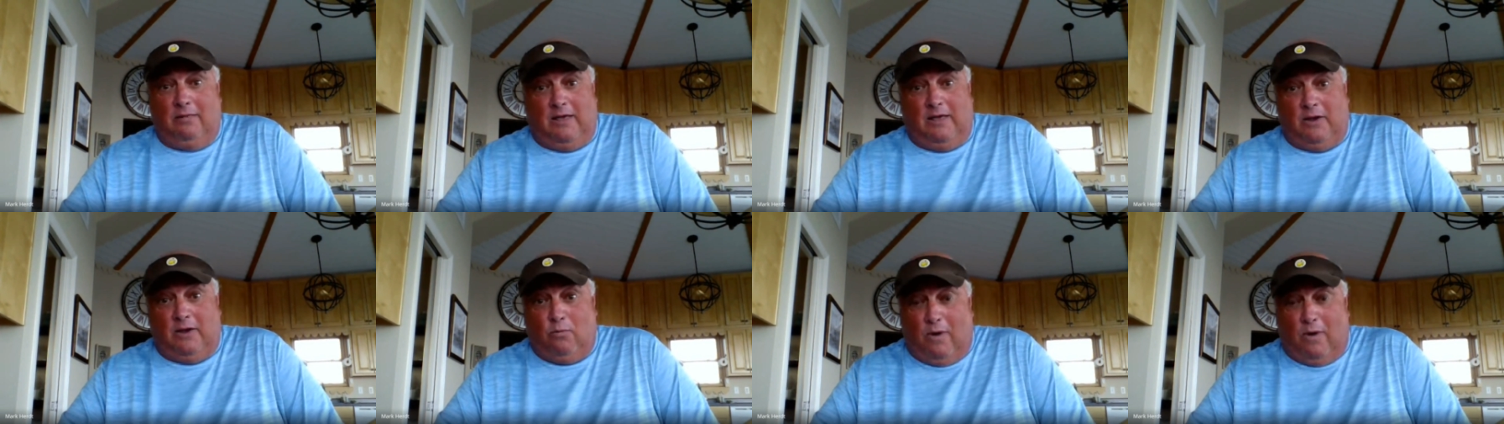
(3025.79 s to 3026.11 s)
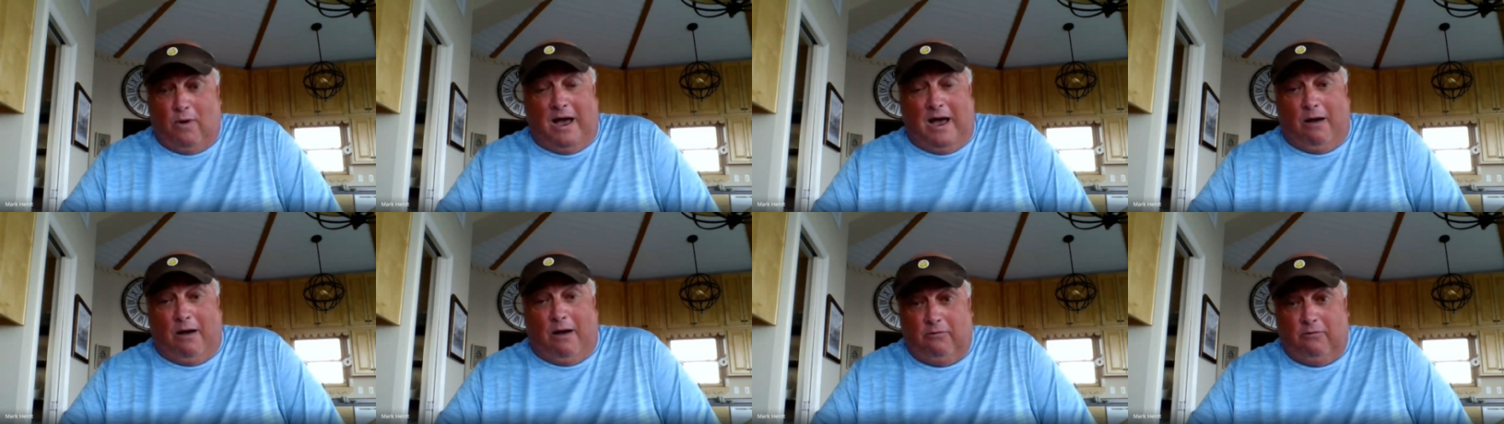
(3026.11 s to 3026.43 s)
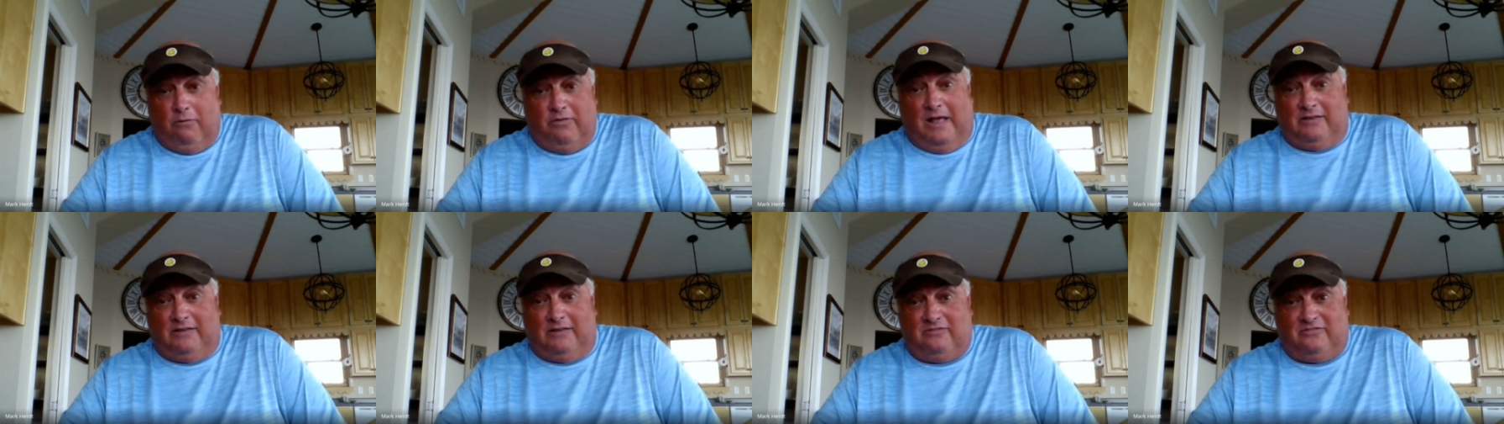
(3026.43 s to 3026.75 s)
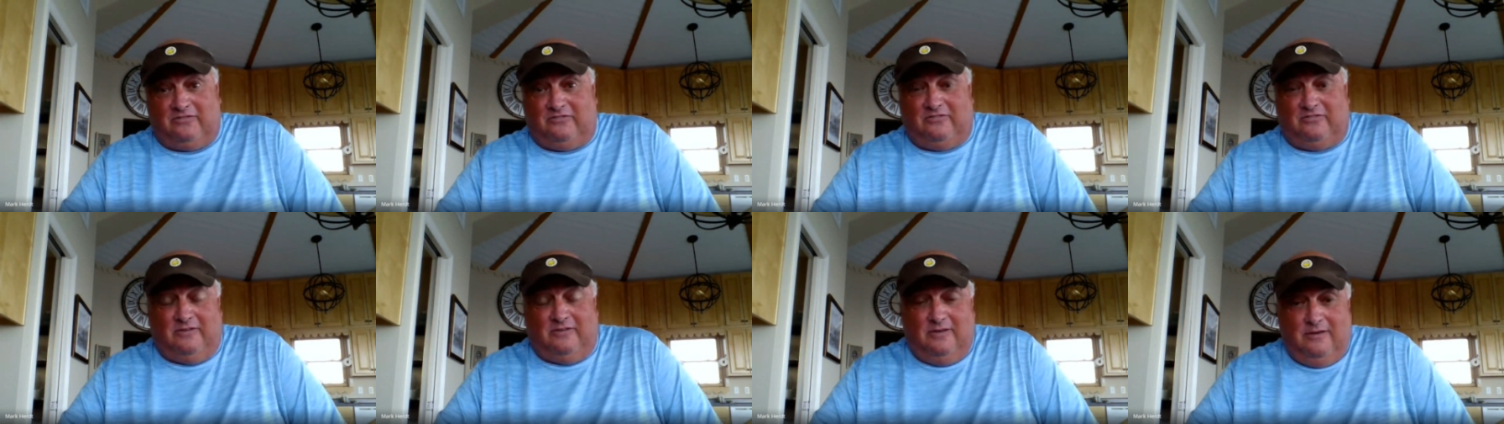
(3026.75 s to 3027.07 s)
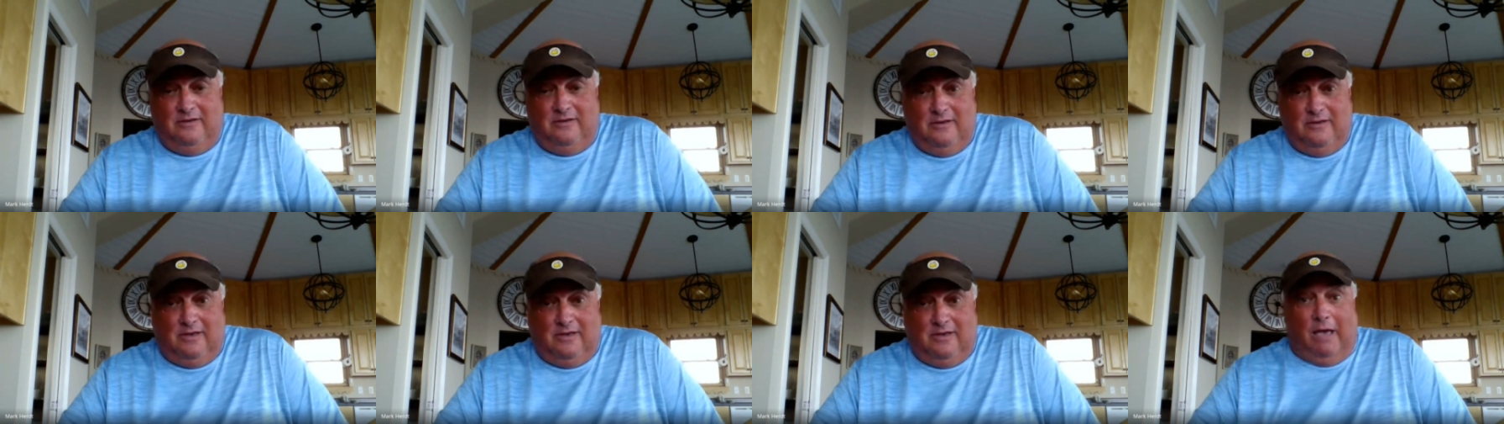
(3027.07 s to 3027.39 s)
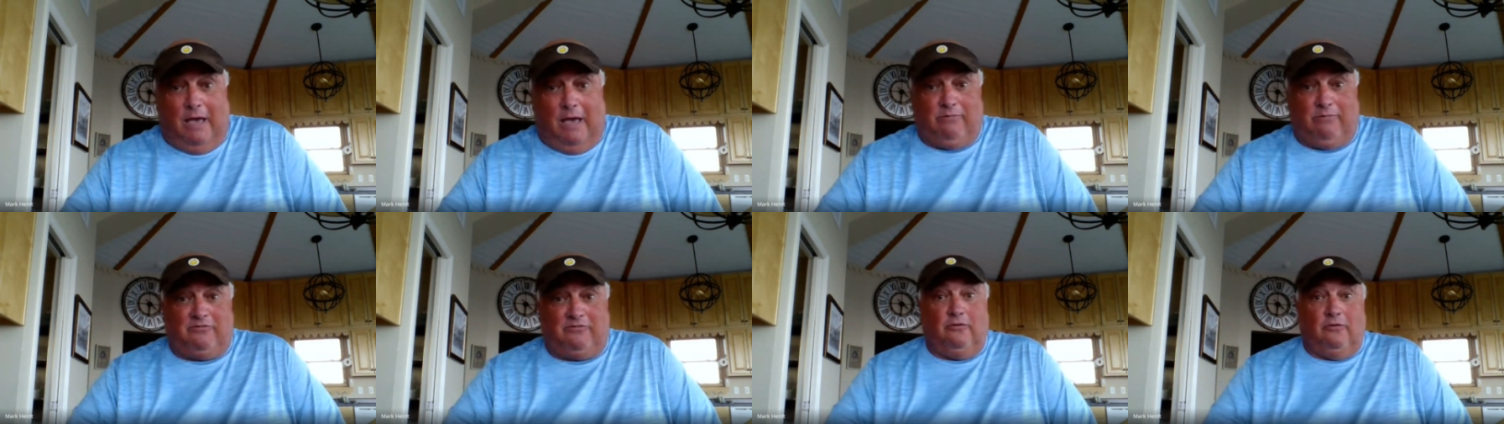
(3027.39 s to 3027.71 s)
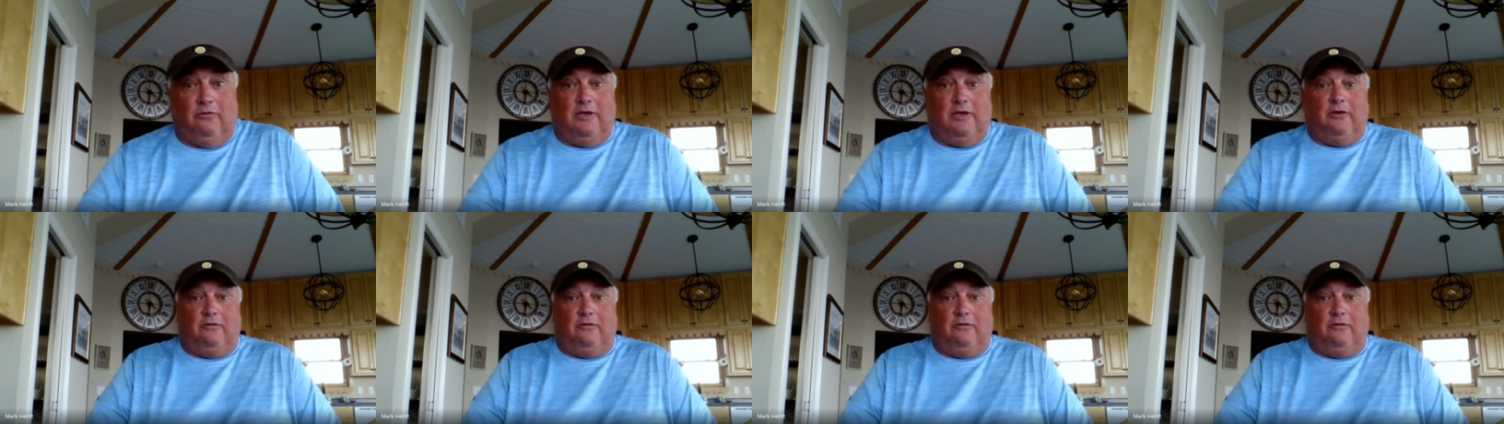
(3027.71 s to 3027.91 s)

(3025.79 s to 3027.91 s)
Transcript: like, wow, that's that first